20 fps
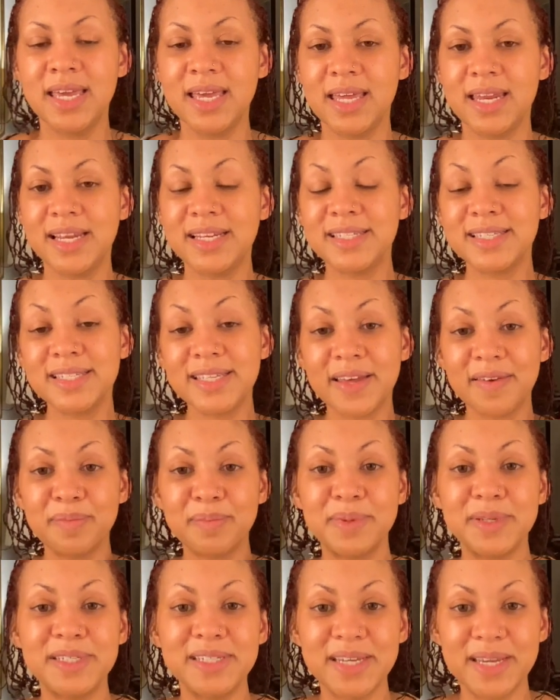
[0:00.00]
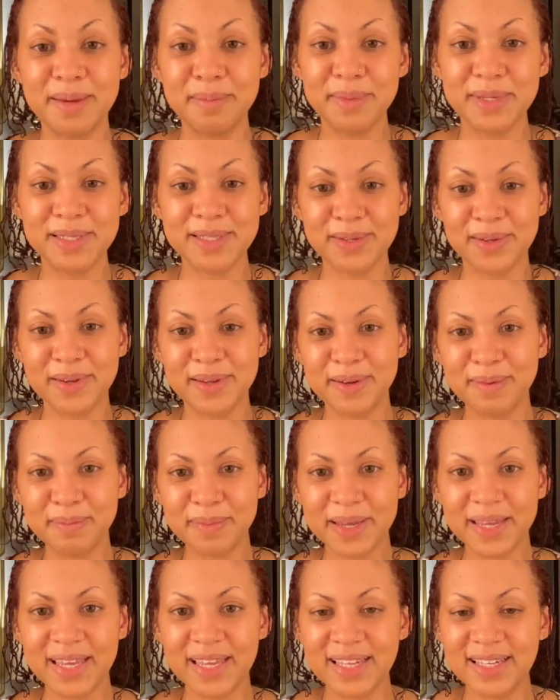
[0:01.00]
And I just have pajamas on,
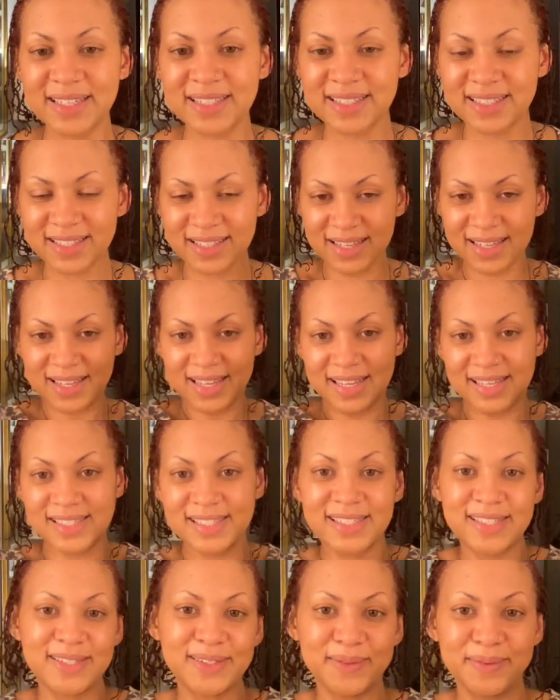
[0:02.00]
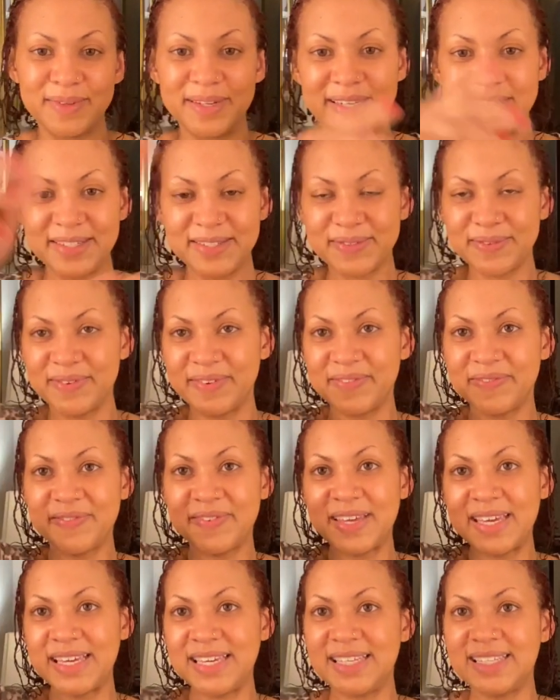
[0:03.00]
but I still want to do a
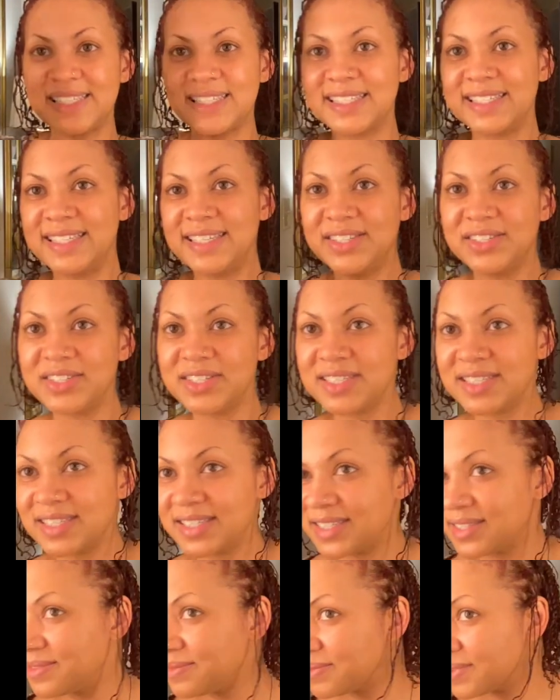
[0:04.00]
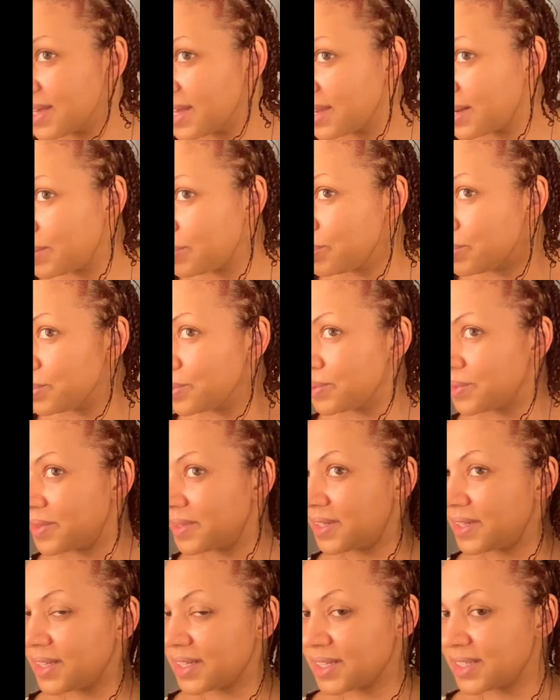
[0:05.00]
face and just kind of pull
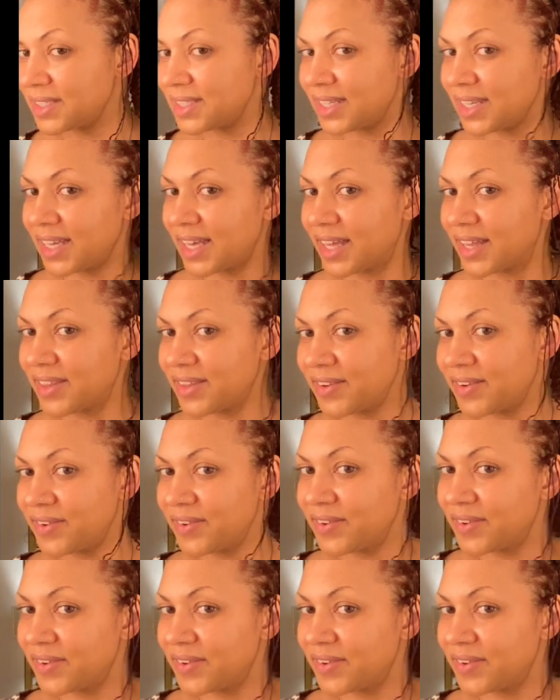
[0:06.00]
the look together.